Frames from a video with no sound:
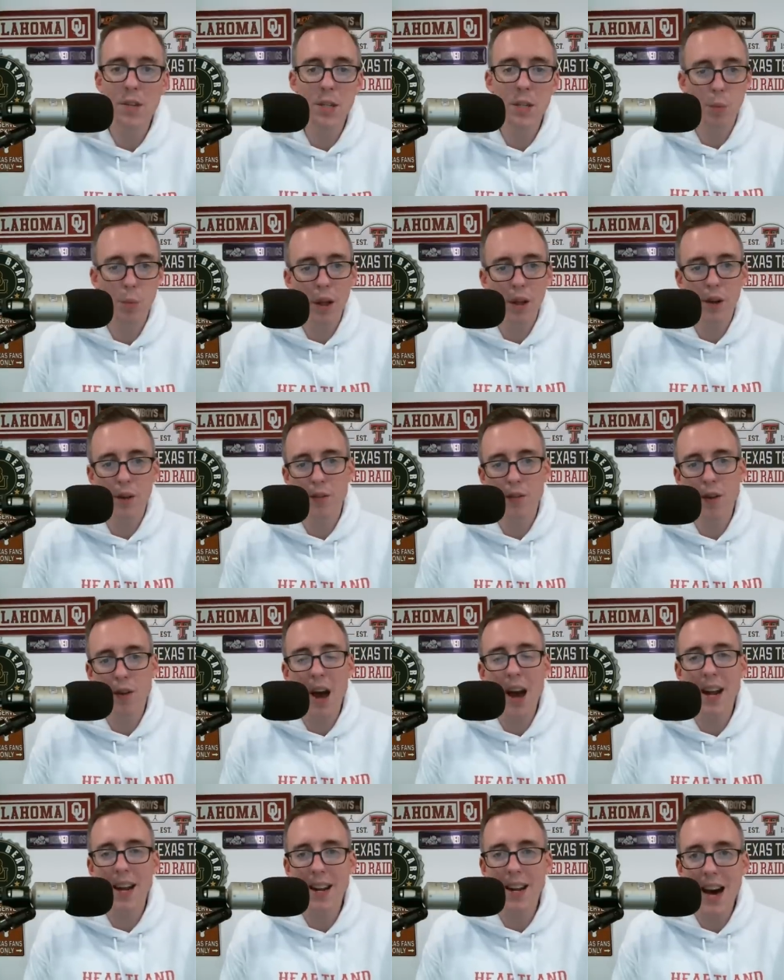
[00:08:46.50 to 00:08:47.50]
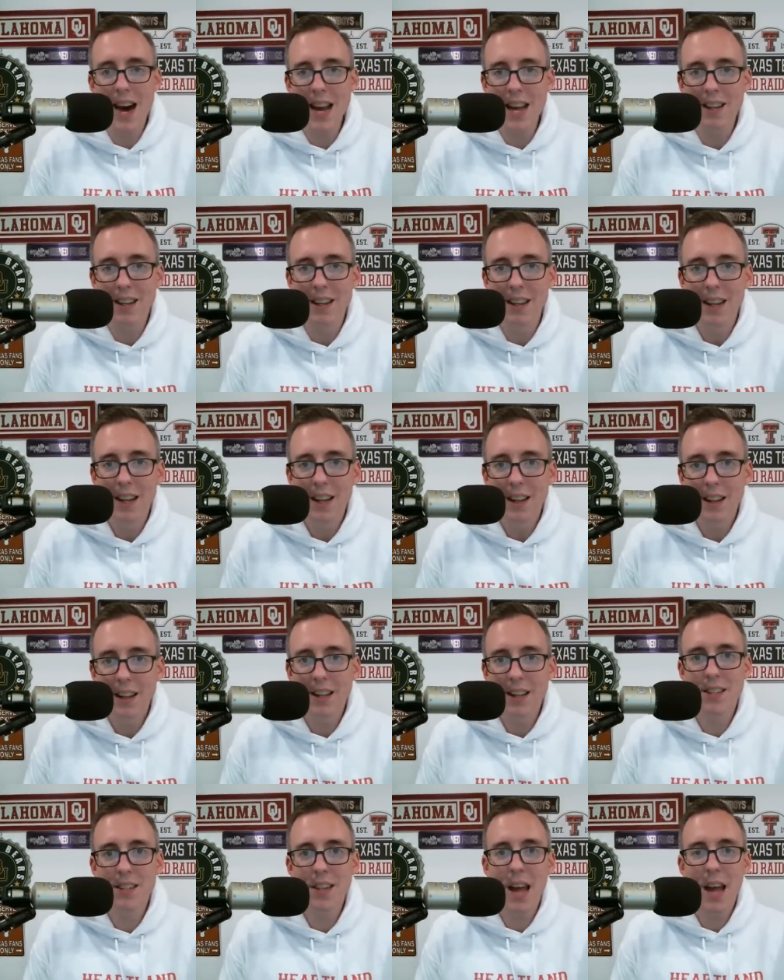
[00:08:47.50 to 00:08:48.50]
as well on a Friday night,
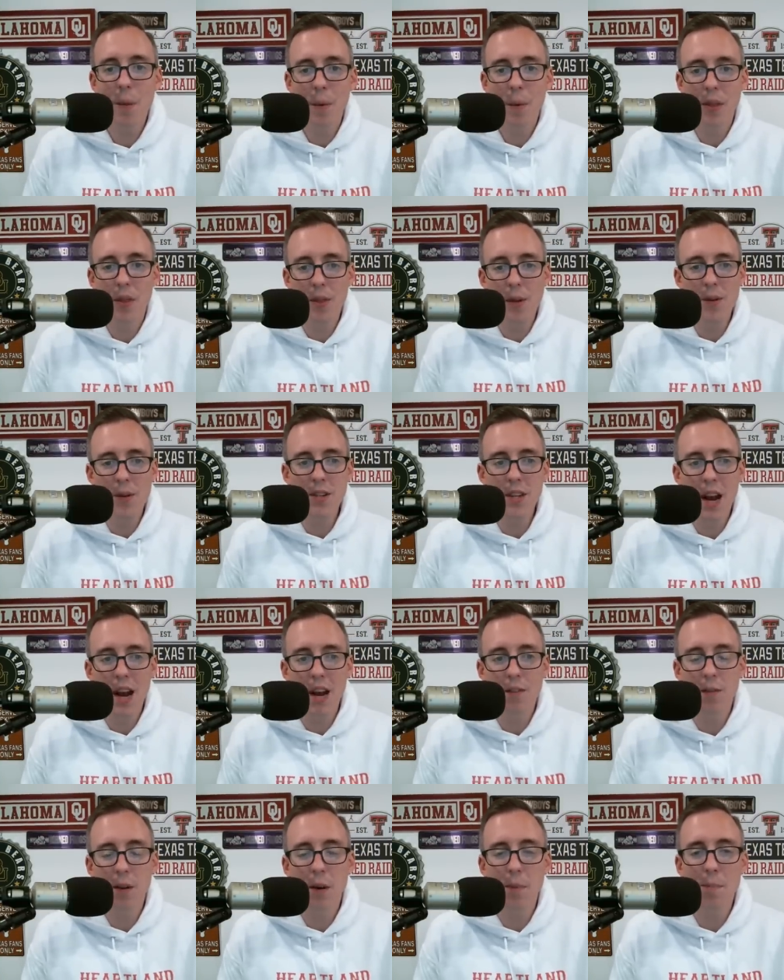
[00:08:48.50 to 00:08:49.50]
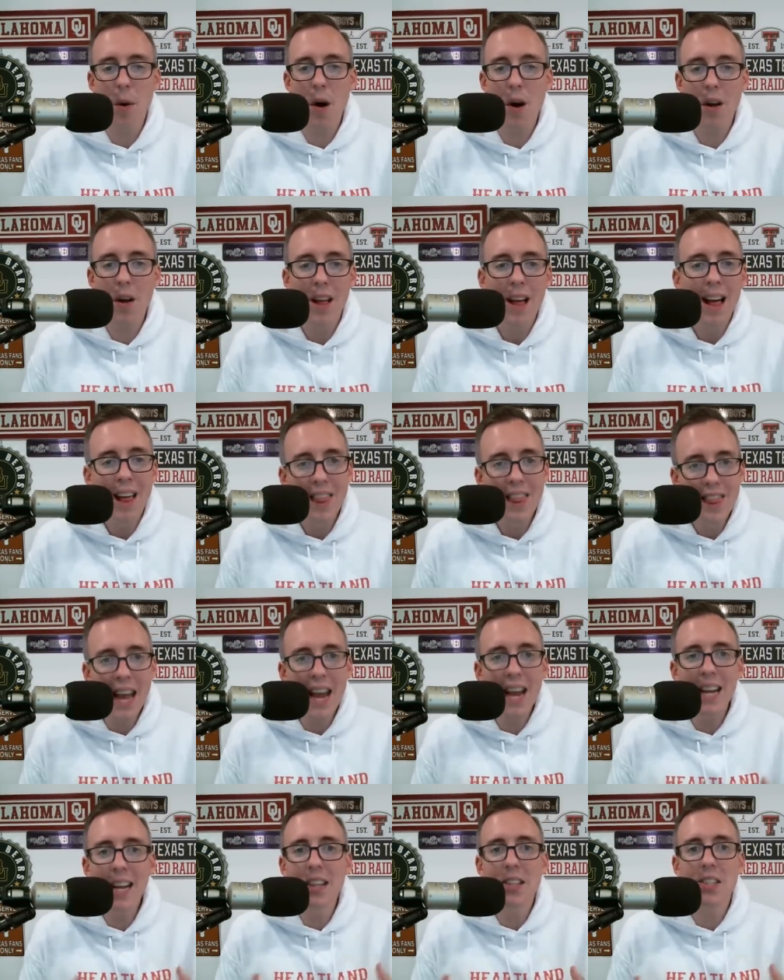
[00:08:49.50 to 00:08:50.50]
let's say, with Thursday Night Football.
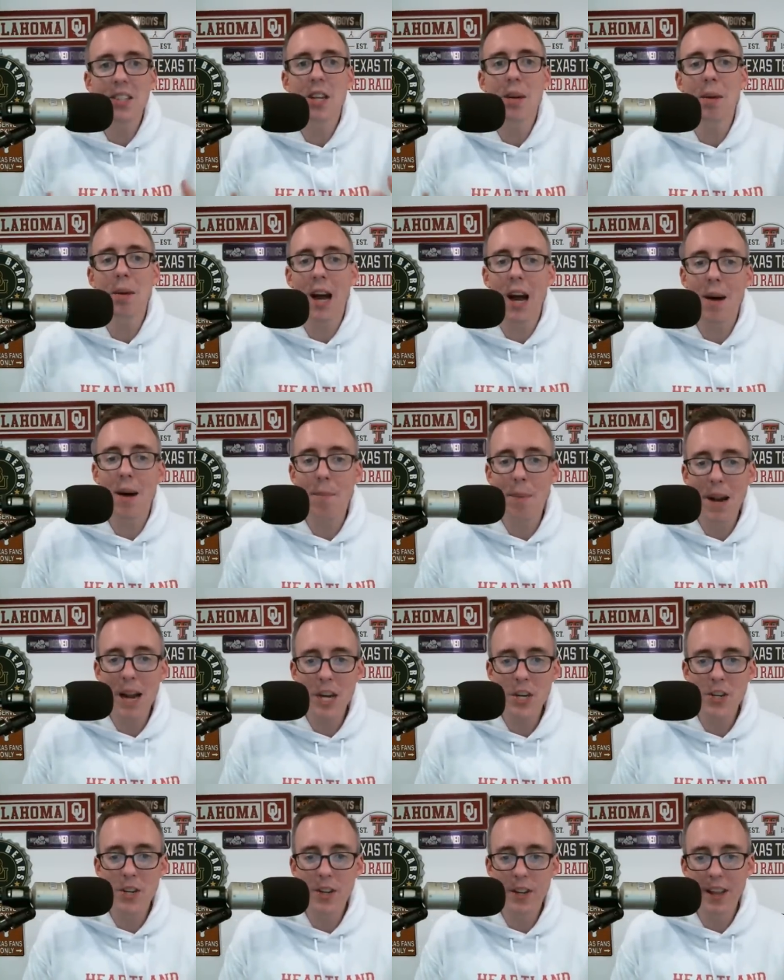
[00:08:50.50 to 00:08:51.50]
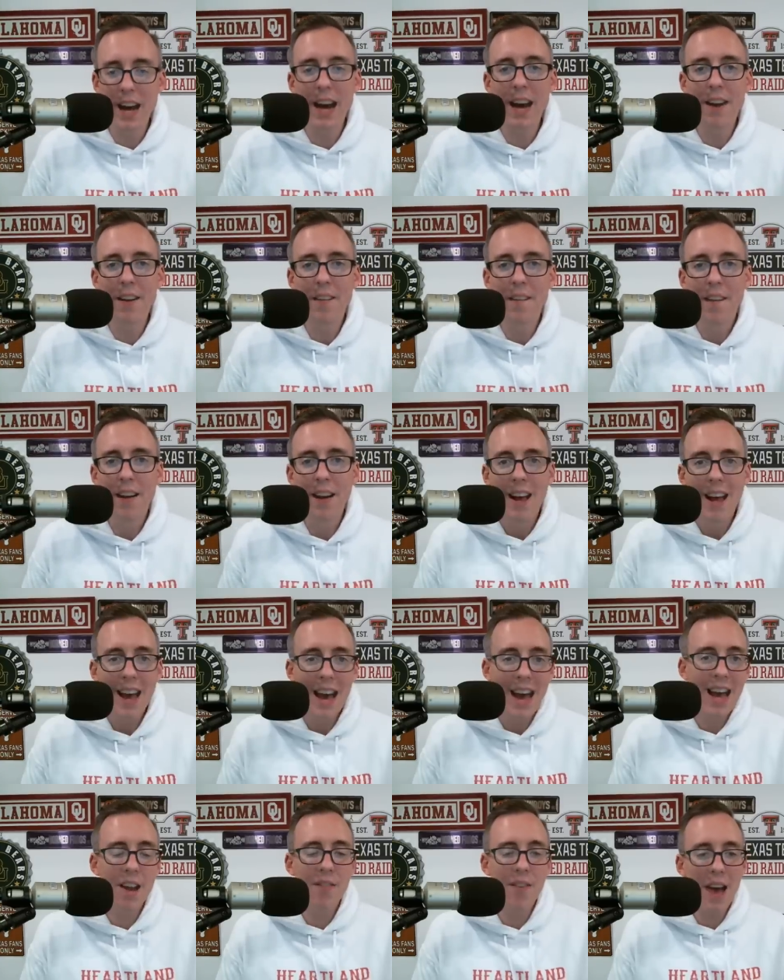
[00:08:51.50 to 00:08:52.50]
They need some combination of that.
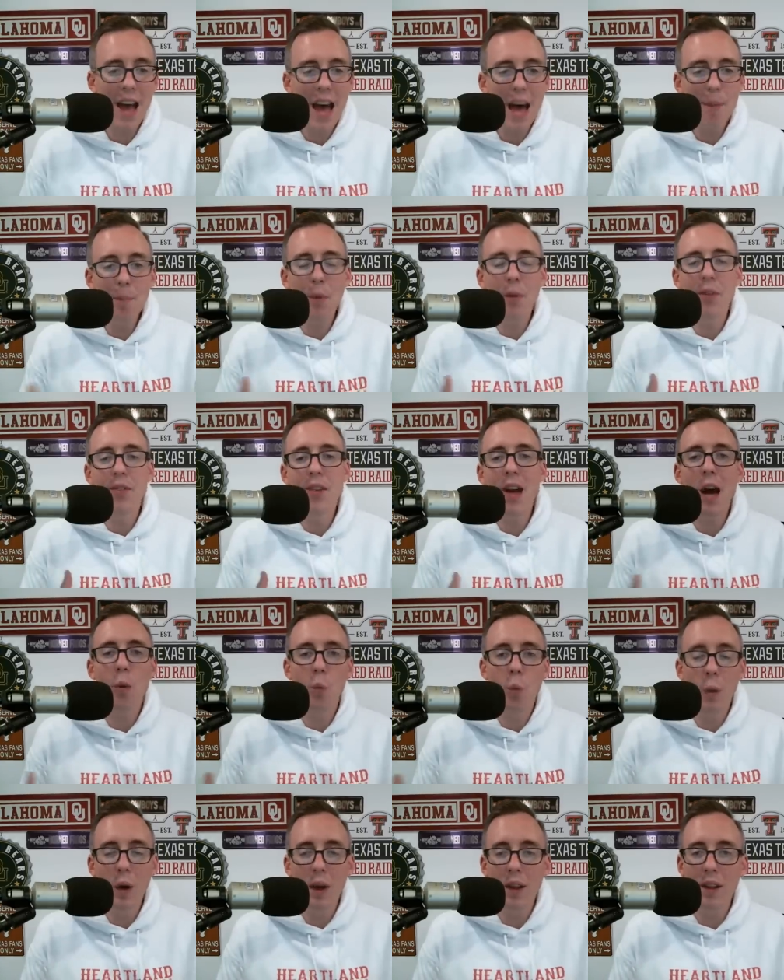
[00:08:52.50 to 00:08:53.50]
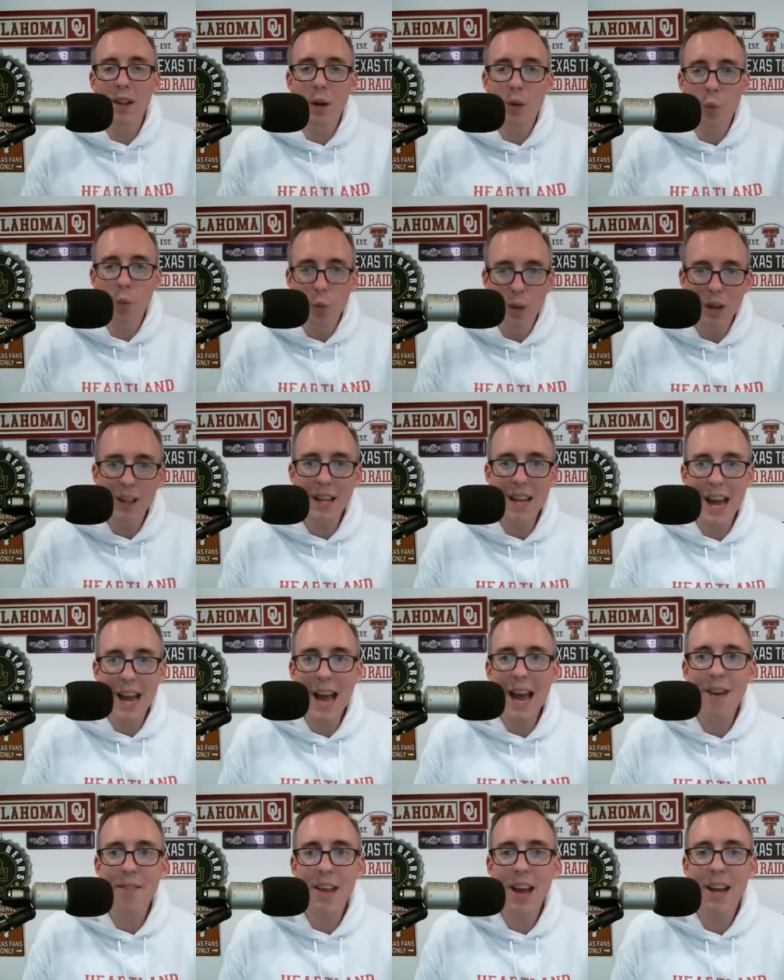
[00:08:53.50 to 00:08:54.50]
And if Apple's not willing to really
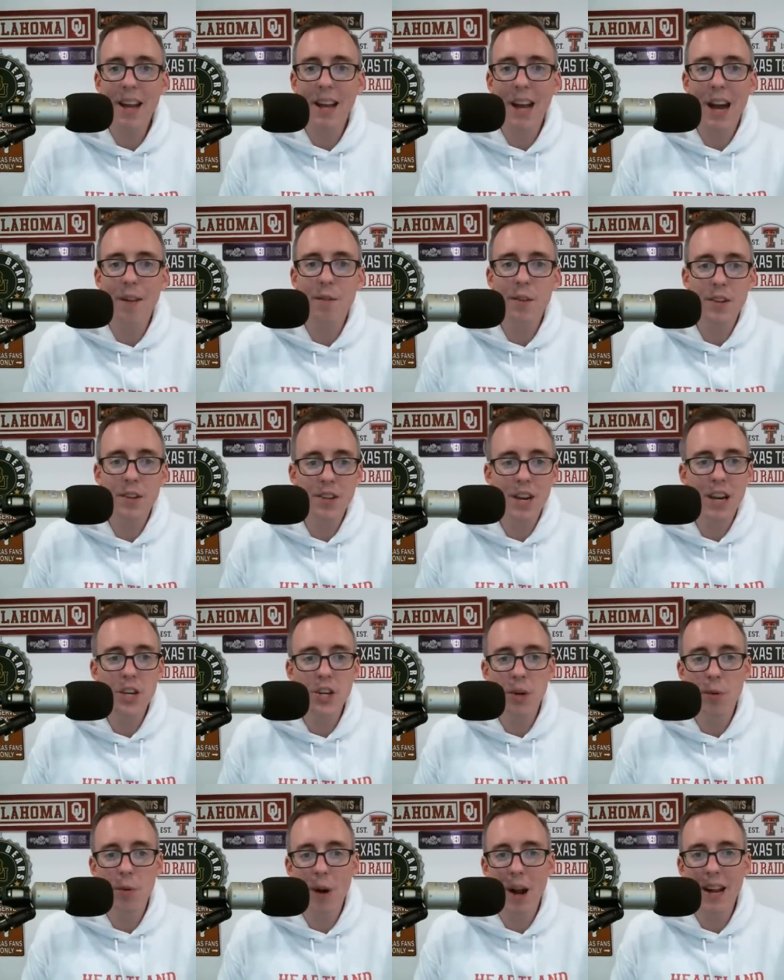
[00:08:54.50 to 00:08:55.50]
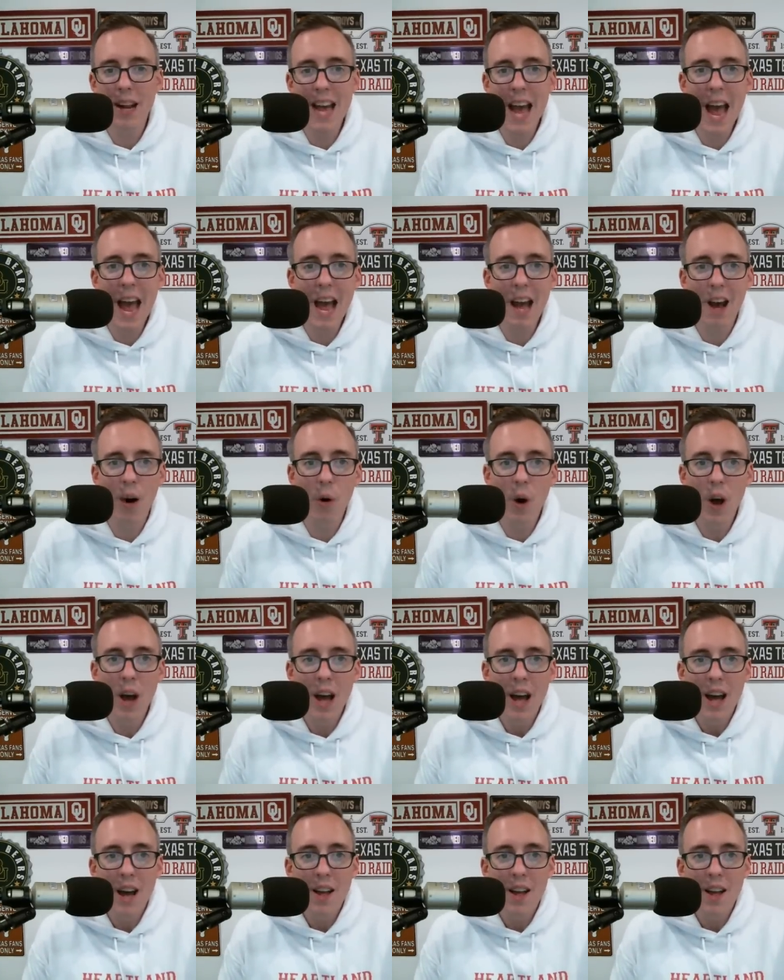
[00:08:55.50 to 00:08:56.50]
have that conversation right now,
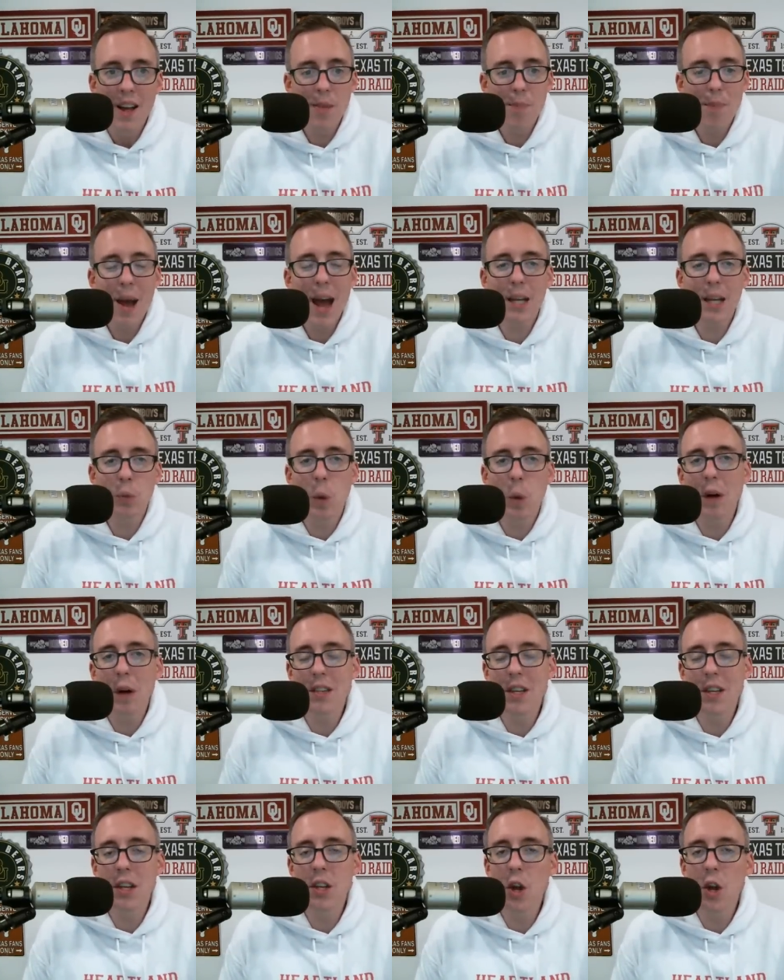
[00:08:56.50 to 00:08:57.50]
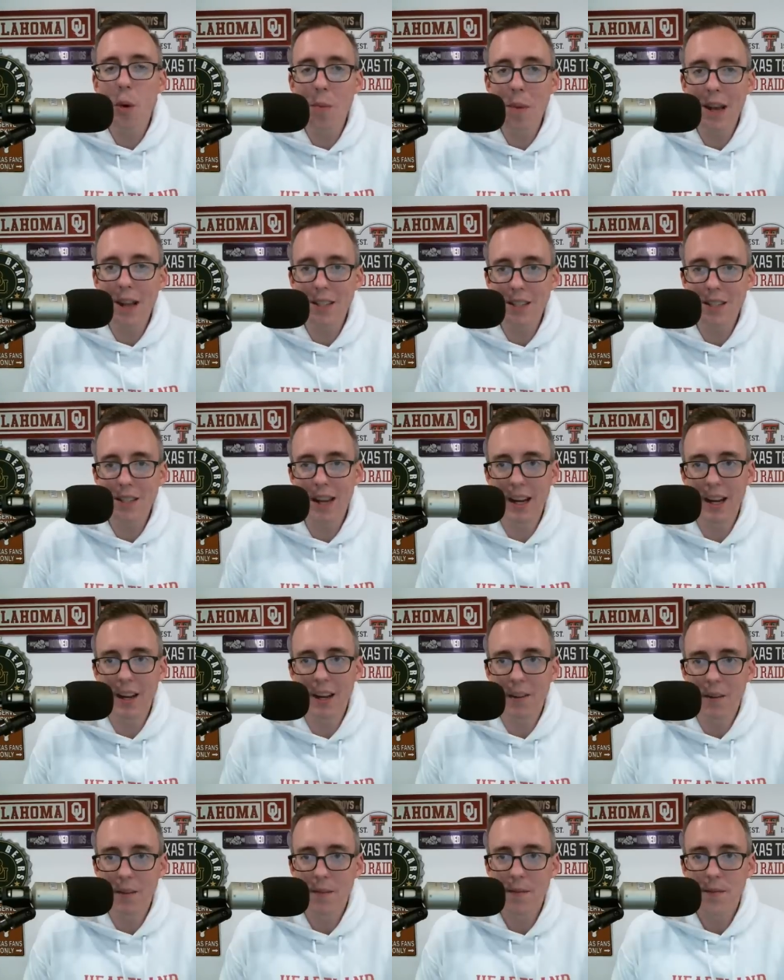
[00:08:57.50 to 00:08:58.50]
then the Pac-12 is in no man's land.